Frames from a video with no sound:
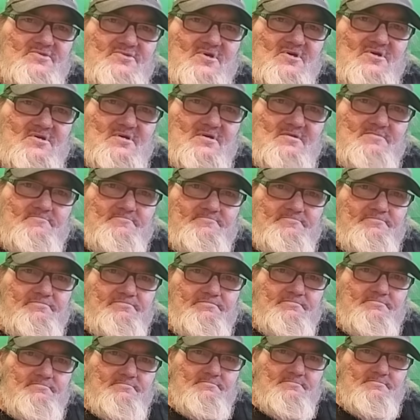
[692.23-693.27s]
the
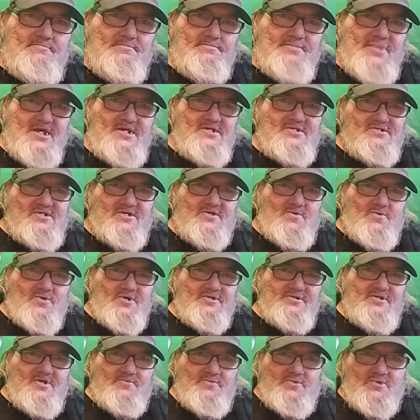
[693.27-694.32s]
basic
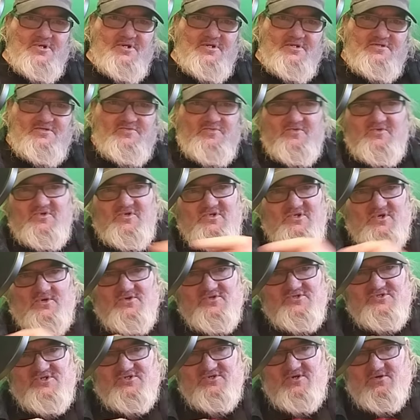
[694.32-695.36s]
one that runs
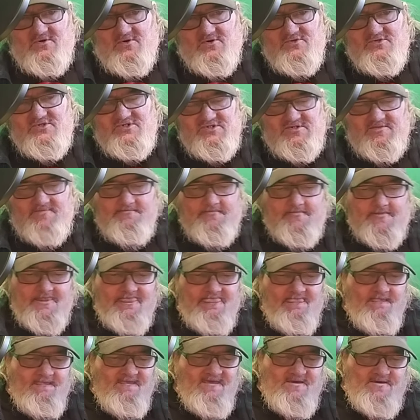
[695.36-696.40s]
coast to coast.
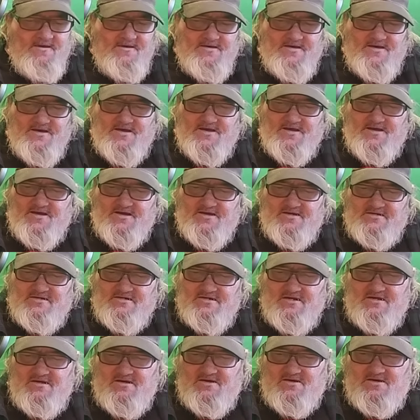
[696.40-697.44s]

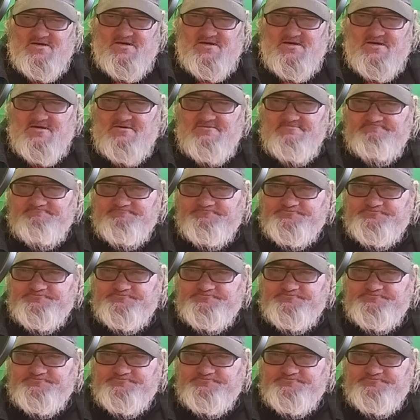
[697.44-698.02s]
And uh,